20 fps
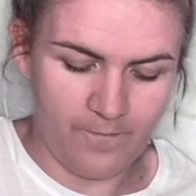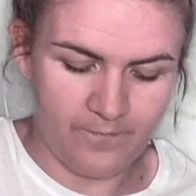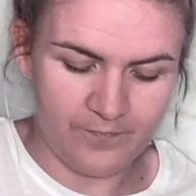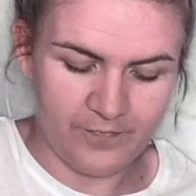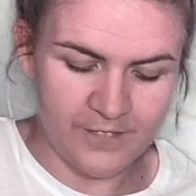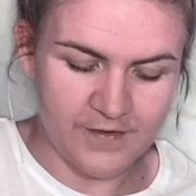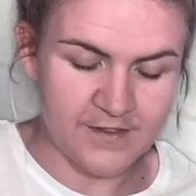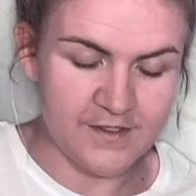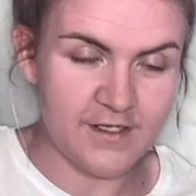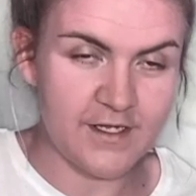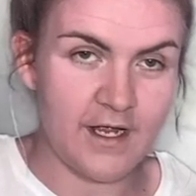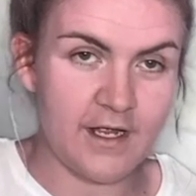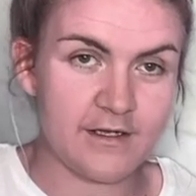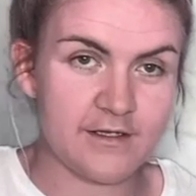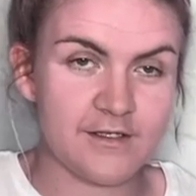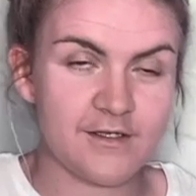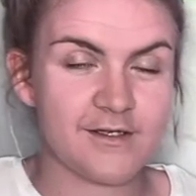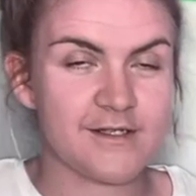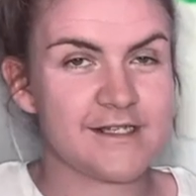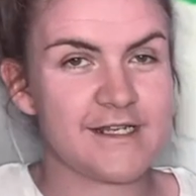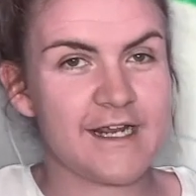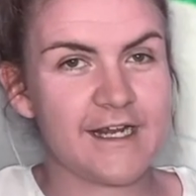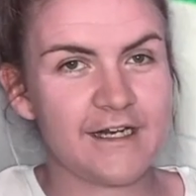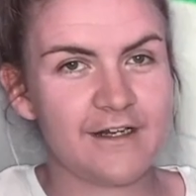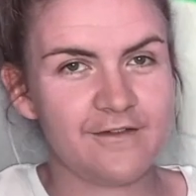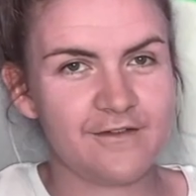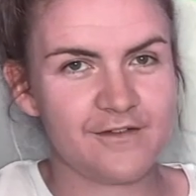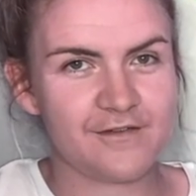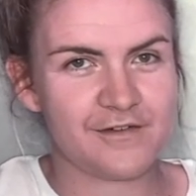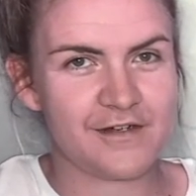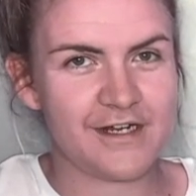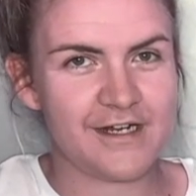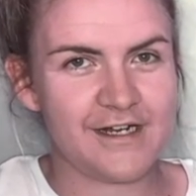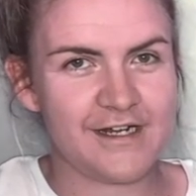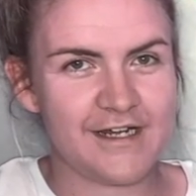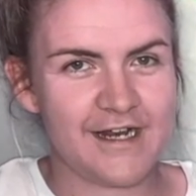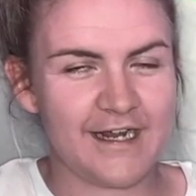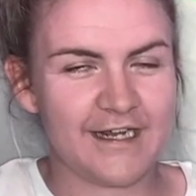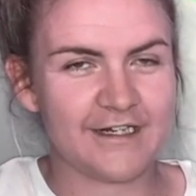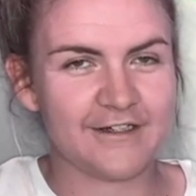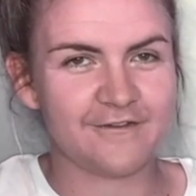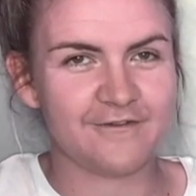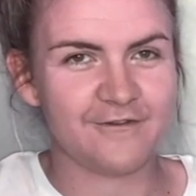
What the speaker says: So the answer is -3, -4.